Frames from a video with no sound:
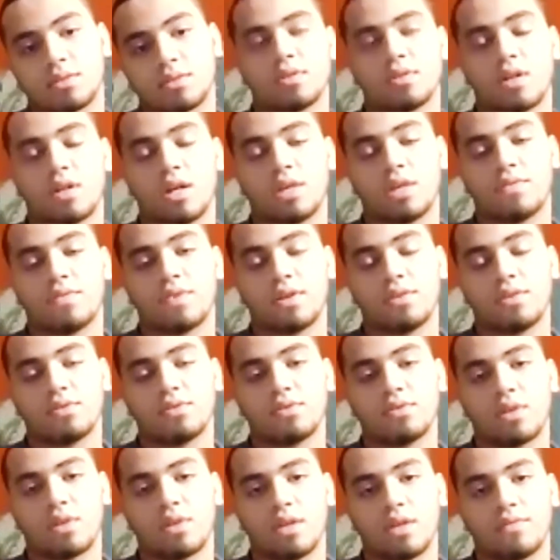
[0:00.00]
I find
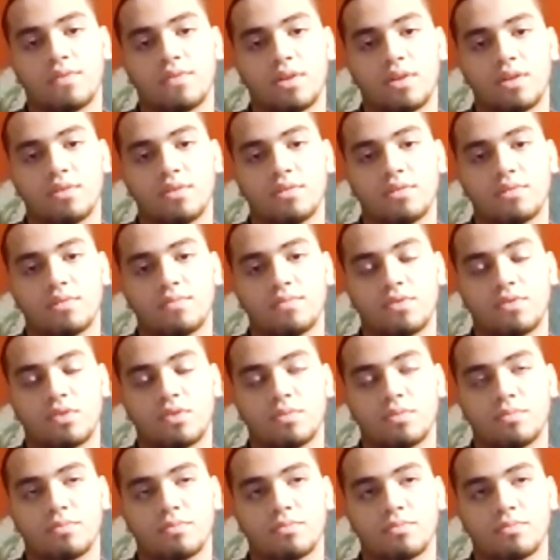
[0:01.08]

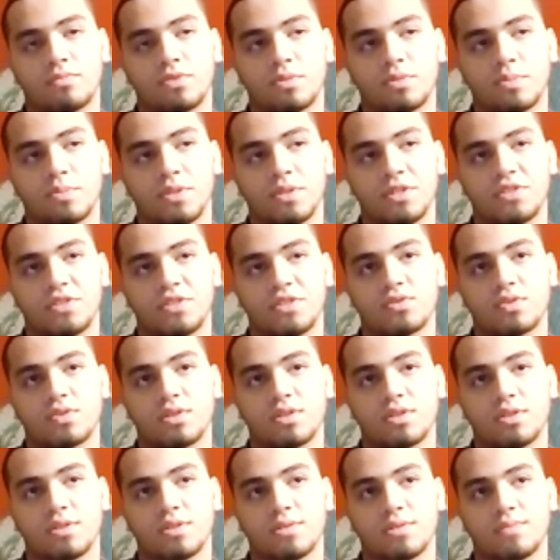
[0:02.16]
from her
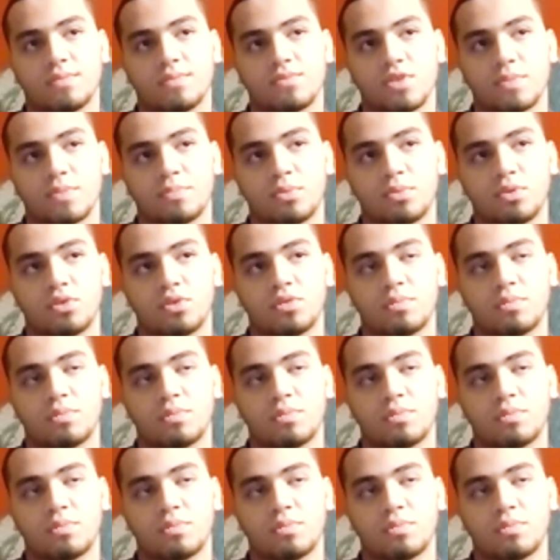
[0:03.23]
support,